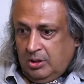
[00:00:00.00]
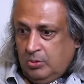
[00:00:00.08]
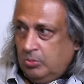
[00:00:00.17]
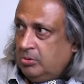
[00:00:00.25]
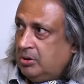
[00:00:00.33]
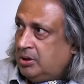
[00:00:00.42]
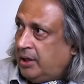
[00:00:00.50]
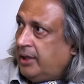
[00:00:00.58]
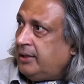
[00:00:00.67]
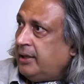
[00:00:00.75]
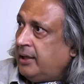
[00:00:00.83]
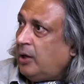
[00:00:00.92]
to
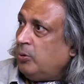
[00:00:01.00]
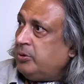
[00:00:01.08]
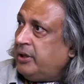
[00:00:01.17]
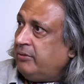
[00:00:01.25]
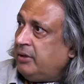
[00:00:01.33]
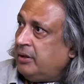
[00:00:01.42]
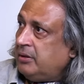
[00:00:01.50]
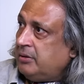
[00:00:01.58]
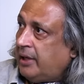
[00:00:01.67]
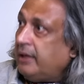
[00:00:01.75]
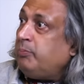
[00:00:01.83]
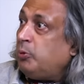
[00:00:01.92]
say that how they will
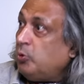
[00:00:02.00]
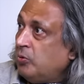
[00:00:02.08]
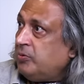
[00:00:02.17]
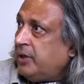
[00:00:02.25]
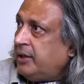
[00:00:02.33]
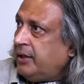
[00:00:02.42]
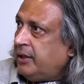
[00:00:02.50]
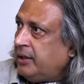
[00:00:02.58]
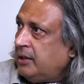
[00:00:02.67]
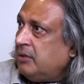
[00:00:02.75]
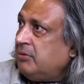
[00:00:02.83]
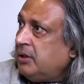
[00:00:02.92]
and prove that they
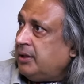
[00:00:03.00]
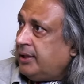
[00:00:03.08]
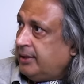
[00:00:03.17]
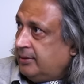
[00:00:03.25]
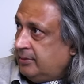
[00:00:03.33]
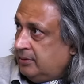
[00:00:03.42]
can govern it.